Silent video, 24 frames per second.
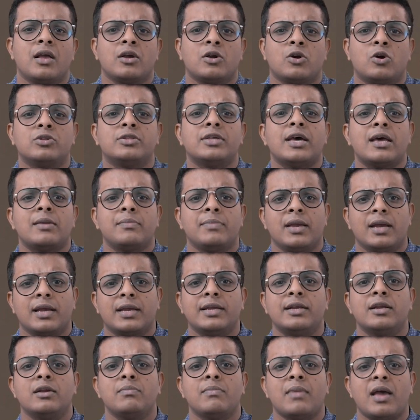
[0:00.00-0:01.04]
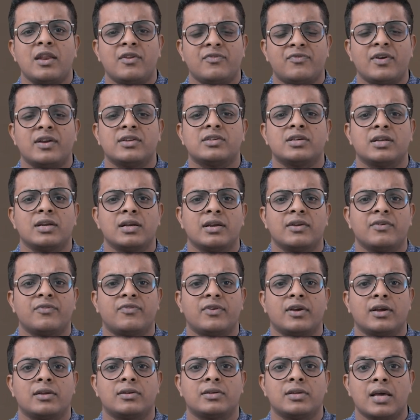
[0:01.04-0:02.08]
Could there be a hidden manufacturing
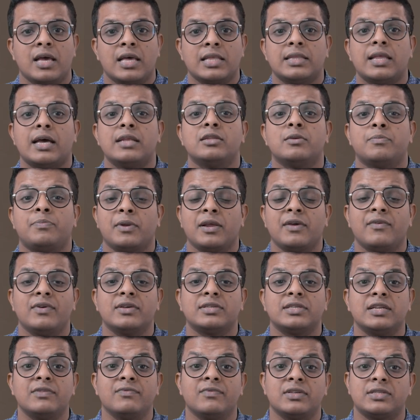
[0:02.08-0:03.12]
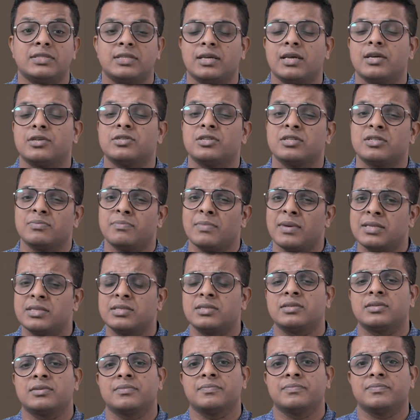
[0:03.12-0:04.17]
defect that the previous investigations
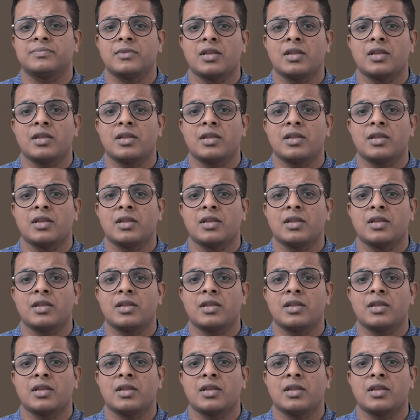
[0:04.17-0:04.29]
missed?